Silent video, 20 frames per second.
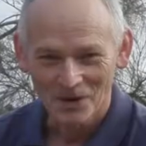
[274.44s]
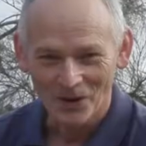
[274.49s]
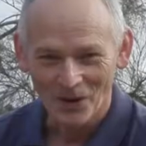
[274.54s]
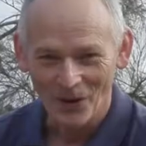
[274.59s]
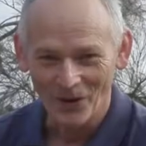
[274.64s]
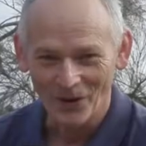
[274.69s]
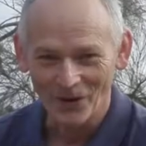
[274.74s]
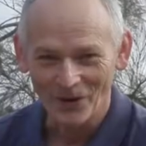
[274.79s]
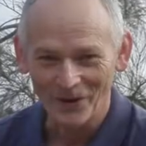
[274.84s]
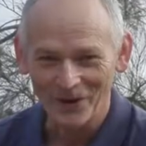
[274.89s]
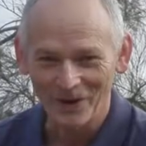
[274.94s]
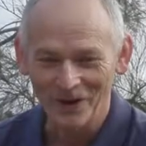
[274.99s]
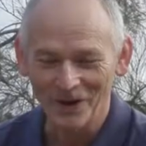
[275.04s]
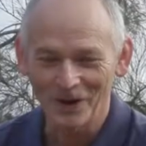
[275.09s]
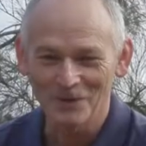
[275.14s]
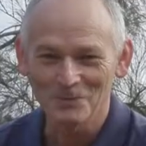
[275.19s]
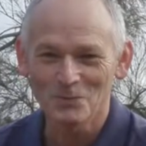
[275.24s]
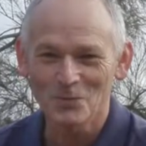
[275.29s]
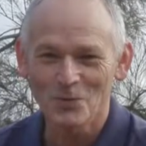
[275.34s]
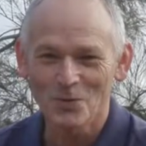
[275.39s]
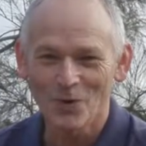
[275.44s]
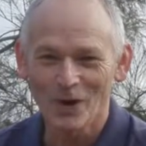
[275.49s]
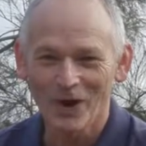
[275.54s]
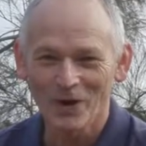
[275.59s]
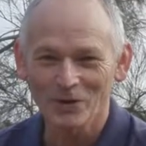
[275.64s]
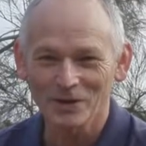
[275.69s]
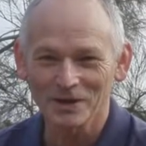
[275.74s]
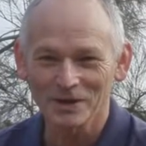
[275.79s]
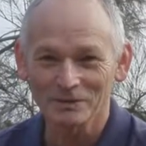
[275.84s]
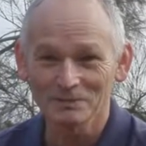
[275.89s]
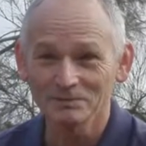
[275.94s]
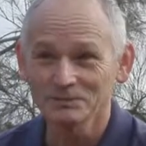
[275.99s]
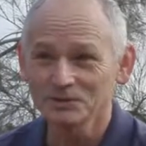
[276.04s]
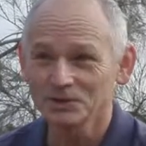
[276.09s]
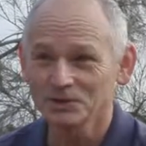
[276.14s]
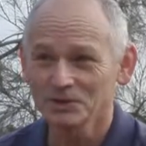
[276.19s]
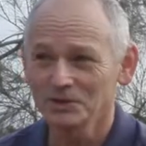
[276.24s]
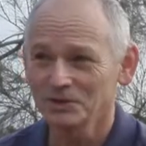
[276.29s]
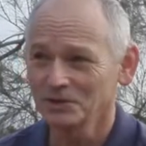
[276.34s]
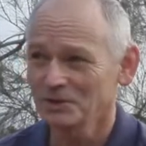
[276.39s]
Hi and welcome
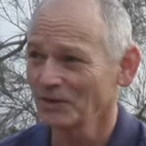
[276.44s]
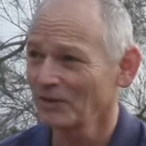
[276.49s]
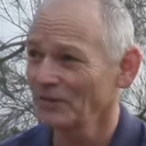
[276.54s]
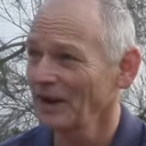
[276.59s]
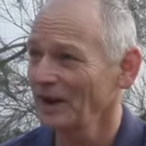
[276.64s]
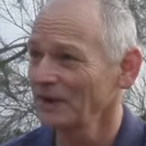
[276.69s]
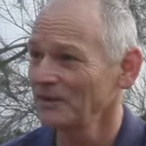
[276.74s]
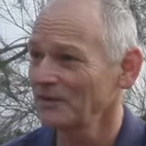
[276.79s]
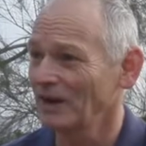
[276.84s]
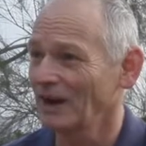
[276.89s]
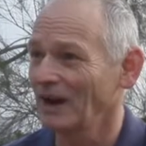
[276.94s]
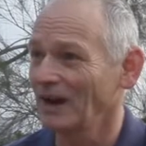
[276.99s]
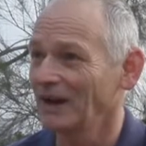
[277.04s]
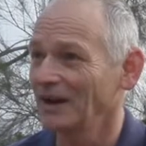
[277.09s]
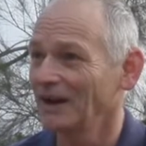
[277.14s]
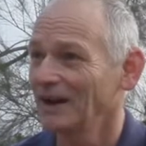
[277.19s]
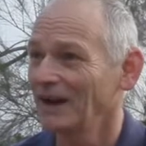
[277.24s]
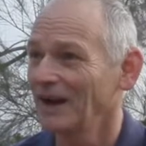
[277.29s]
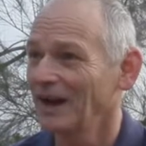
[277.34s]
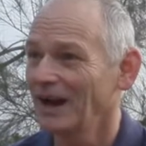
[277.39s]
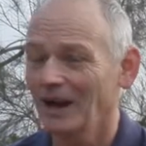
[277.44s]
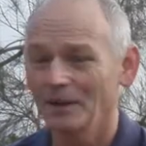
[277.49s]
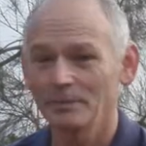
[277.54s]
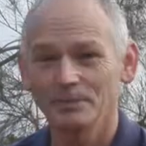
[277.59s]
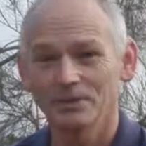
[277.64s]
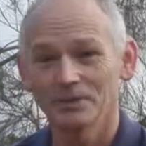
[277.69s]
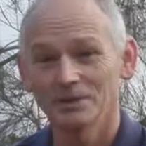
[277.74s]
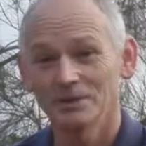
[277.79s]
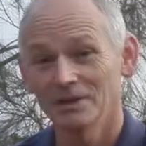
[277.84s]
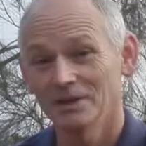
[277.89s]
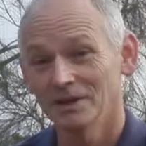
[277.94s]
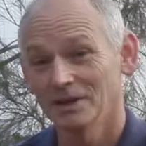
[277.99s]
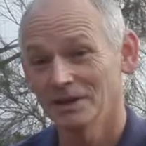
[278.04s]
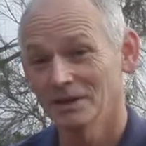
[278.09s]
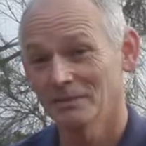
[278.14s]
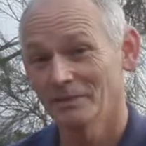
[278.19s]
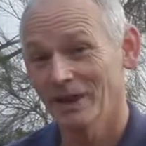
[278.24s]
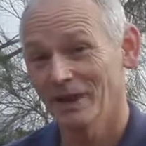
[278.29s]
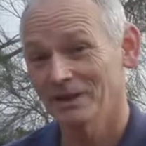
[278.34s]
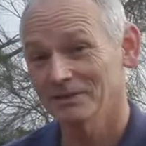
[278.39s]
to Kuranda, up in the
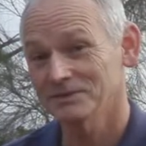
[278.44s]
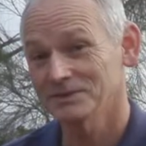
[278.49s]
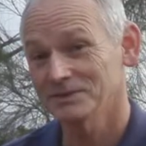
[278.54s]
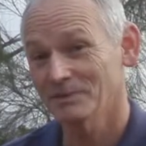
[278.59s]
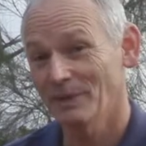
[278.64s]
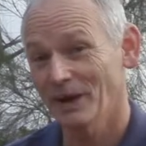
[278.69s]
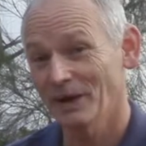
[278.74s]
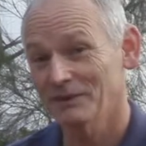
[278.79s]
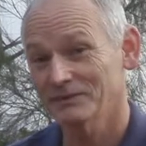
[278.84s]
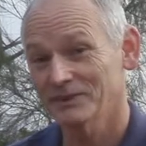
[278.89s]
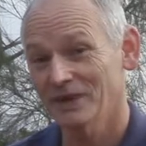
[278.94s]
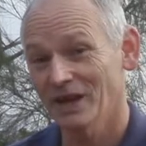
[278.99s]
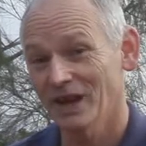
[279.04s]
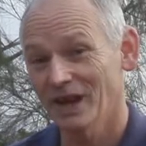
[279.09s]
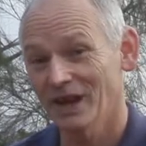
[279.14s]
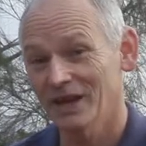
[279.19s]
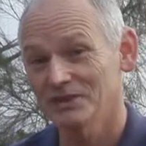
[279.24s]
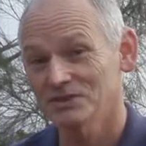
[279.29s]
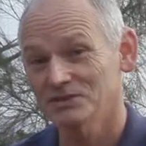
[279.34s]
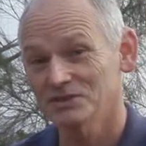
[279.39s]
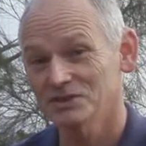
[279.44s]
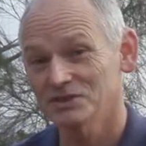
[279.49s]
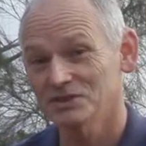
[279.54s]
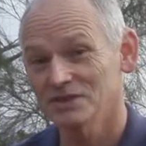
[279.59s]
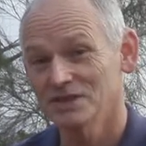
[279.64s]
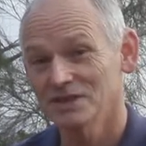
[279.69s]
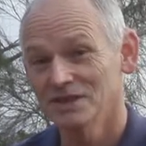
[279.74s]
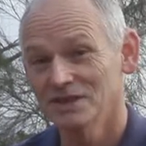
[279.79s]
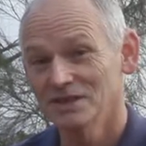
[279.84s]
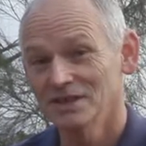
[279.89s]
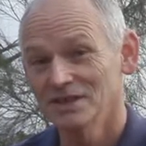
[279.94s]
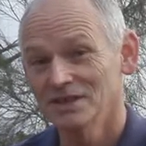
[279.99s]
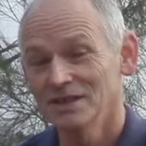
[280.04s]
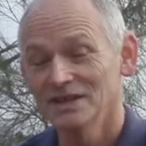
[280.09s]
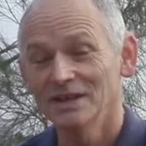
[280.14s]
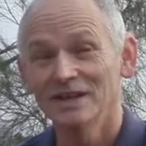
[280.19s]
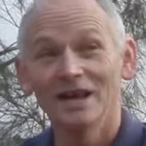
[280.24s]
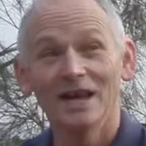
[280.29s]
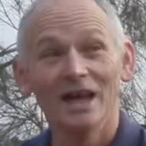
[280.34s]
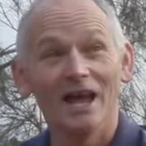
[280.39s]
mountains above Cairns.
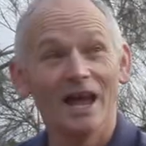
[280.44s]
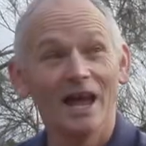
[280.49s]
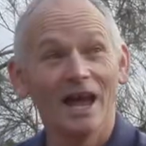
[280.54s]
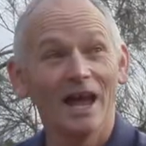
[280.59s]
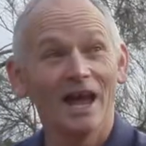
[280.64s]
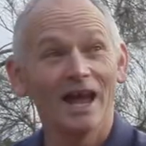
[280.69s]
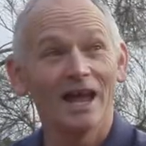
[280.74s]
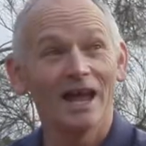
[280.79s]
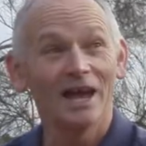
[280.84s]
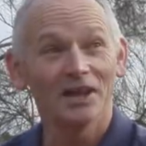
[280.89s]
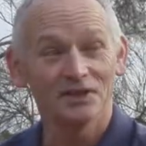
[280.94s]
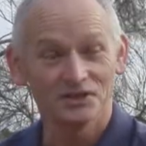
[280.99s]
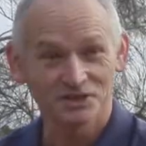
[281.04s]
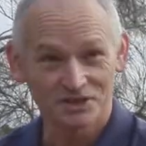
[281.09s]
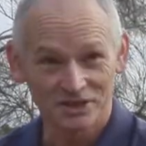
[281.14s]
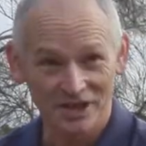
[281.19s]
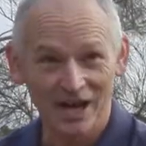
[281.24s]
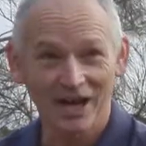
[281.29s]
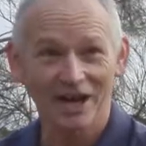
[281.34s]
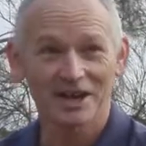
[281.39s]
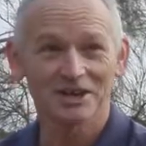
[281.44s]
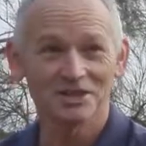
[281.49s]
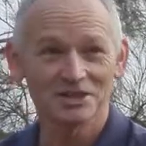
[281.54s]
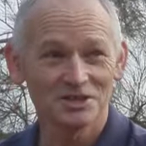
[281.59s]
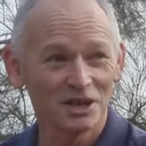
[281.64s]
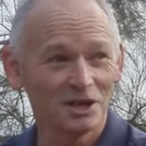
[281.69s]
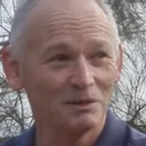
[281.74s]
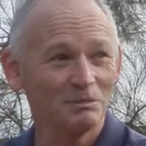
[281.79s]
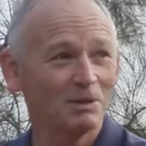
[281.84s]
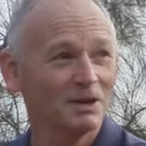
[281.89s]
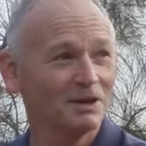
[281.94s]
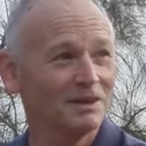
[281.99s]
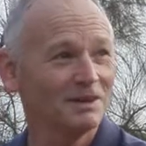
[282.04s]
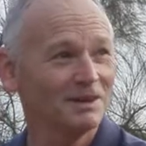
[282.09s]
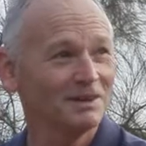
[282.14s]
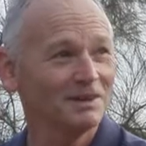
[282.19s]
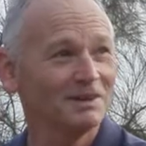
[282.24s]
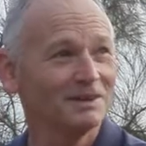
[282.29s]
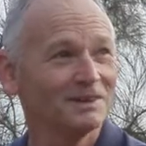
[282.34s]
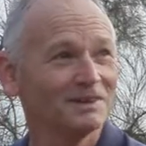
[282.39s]
It's dark and dim,
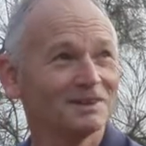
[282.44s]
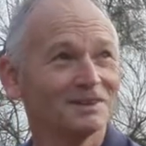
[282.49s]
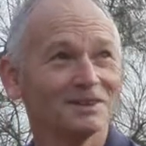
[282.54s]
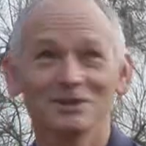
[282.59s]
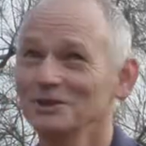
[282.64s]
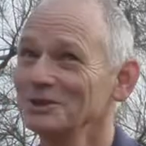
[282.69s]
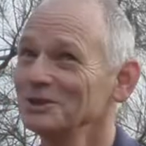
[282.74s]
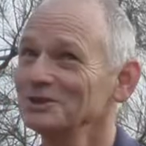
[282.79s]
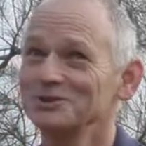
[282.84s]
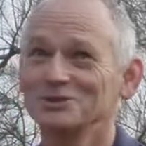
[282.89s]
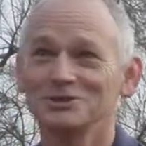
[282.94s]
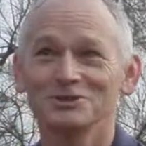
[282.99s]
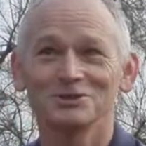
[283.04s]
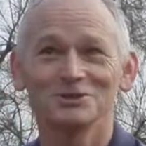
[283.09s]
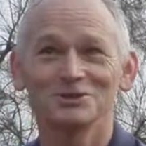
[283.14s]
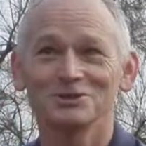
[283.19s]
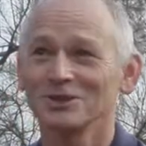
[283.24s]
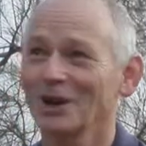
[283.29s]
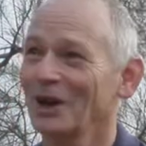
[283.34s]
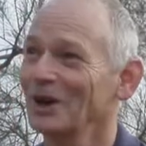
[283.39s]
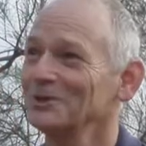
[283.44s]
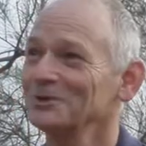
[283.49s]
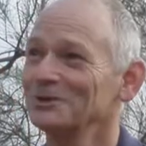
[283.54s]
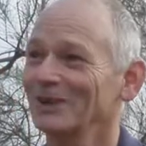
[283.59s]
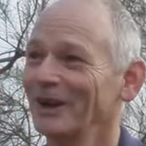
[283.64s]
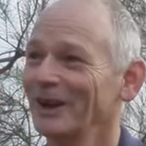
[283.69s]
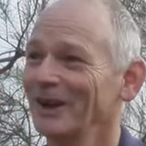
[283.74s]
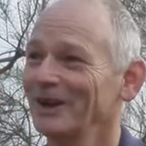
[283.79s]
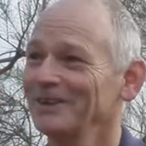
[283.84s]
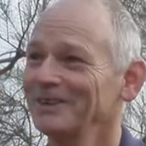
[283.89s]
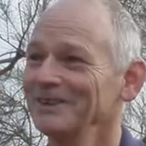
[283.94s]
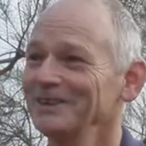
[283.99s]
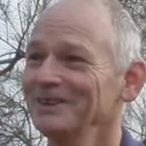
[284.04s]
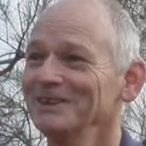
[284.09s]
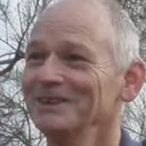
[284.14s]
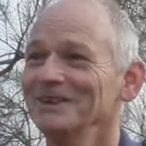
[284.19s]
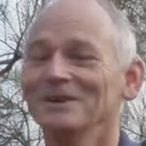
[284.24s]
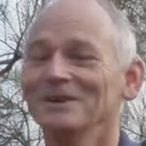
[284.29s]
it's so cloudy,